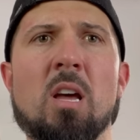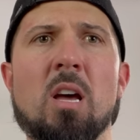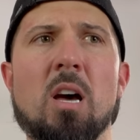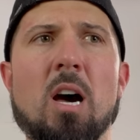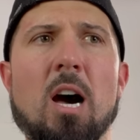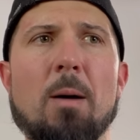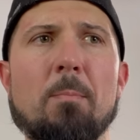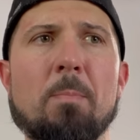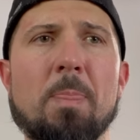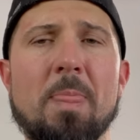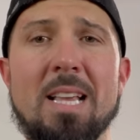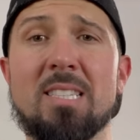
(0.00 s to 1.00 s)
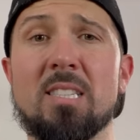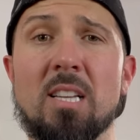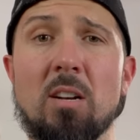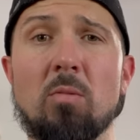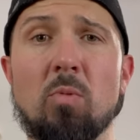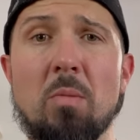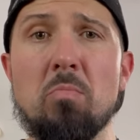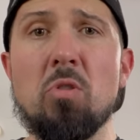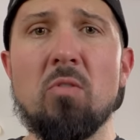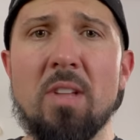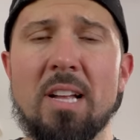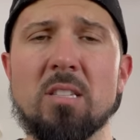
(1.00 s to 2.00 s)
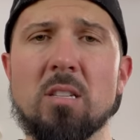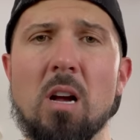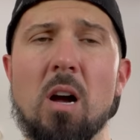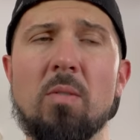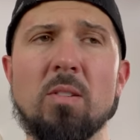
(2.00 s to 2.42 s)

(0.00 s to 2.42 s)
um, this is gonna remove that stuff.